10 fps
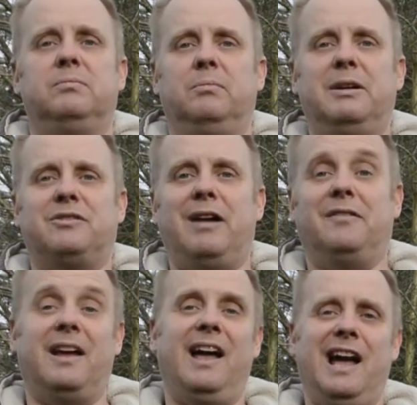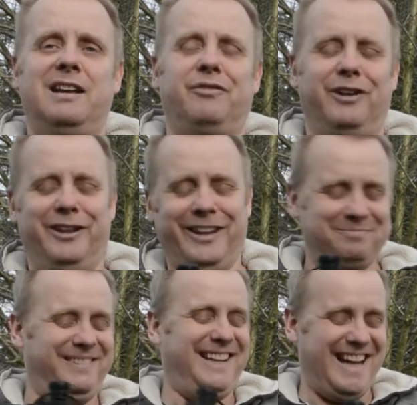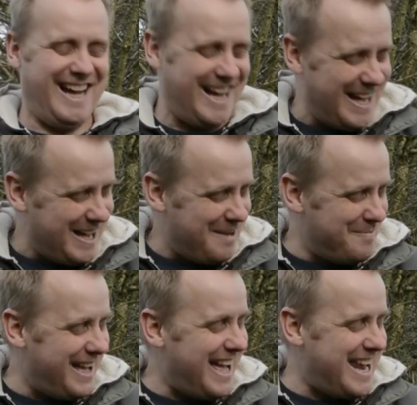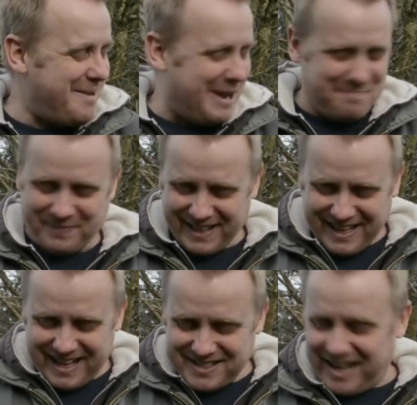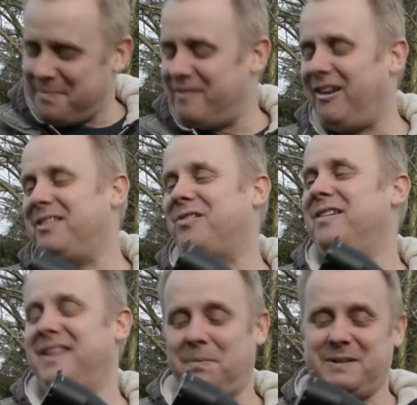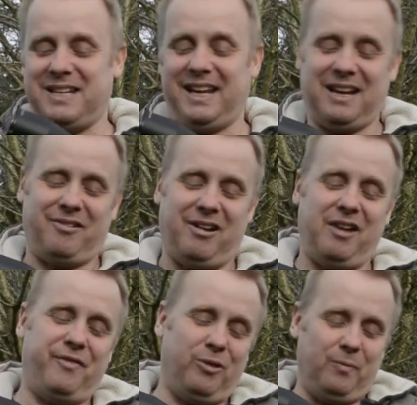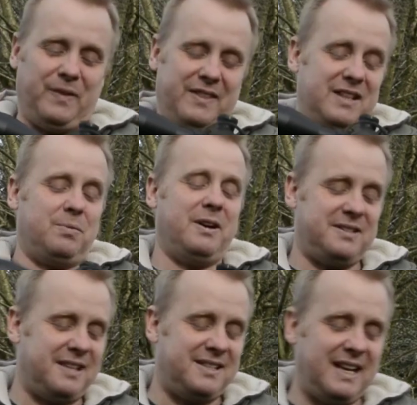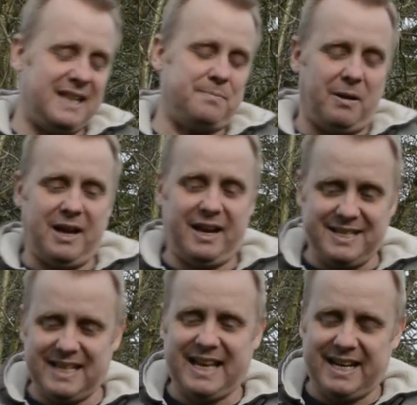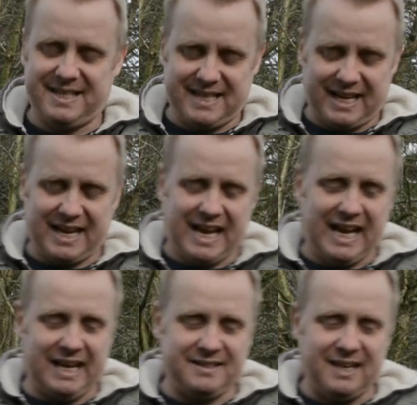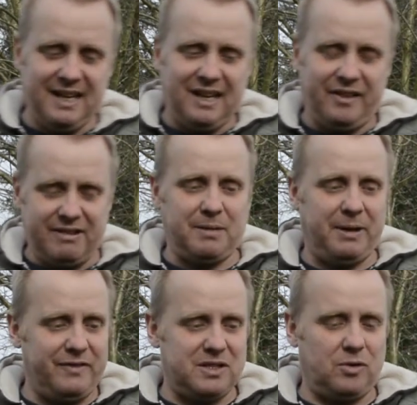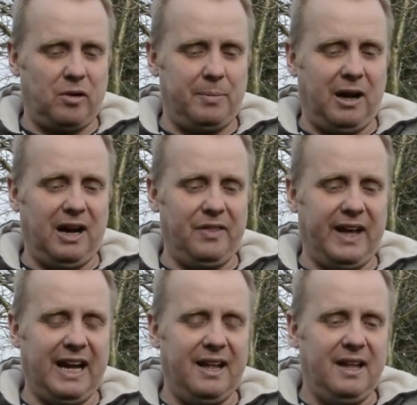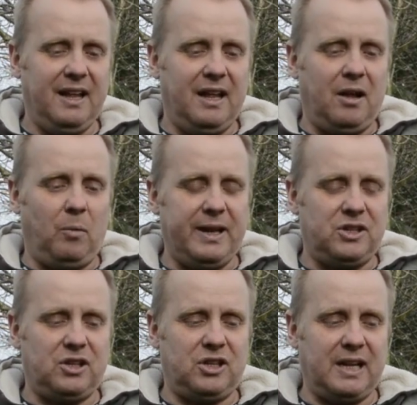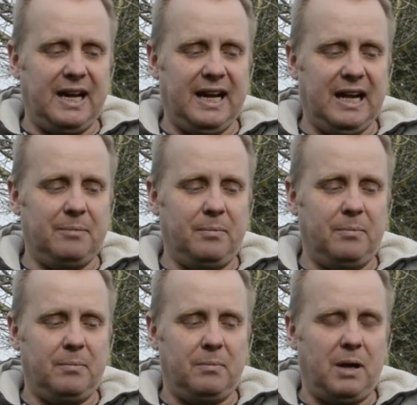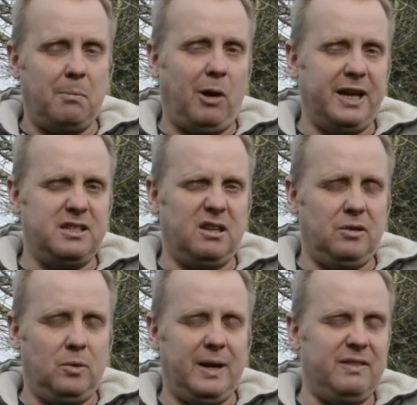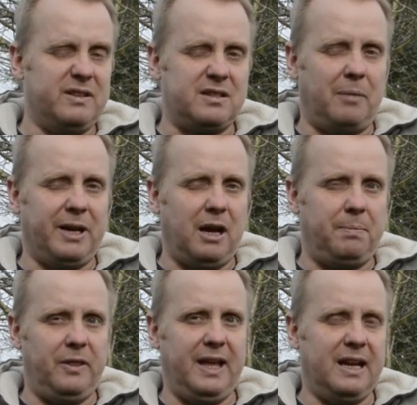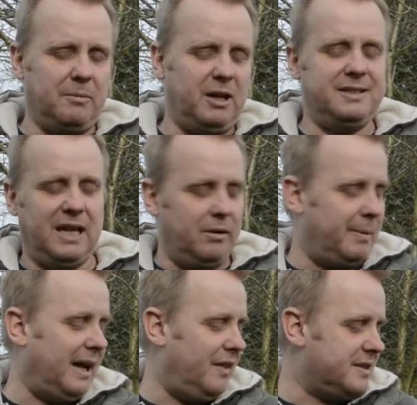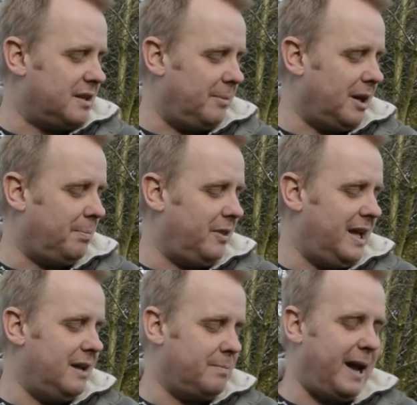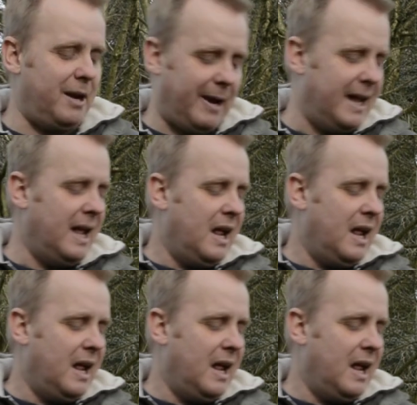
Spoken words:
Mess around any further. Anyway, so let me run through this particular rifle. This one, as I said, is mine. I did get it second hand. There is a bit of a story behind that, which I might do in the summing up at the end. I might tell you about the summing up at the end. But anyway,